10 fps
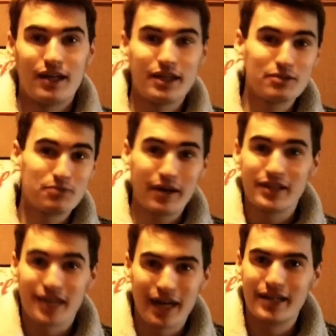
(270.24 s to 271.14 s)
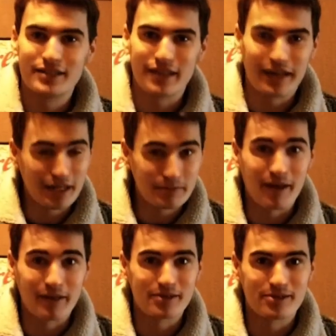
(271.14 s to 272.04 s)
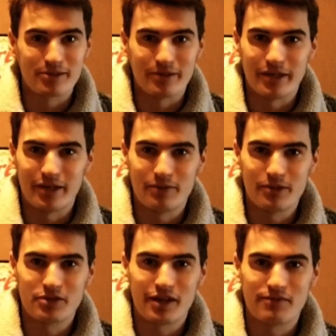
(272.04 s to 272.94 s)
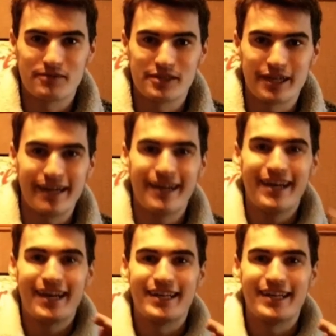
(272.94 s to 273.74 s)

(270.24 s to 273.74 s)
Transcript: And that's where I tie into the next part of the story in which I have to say,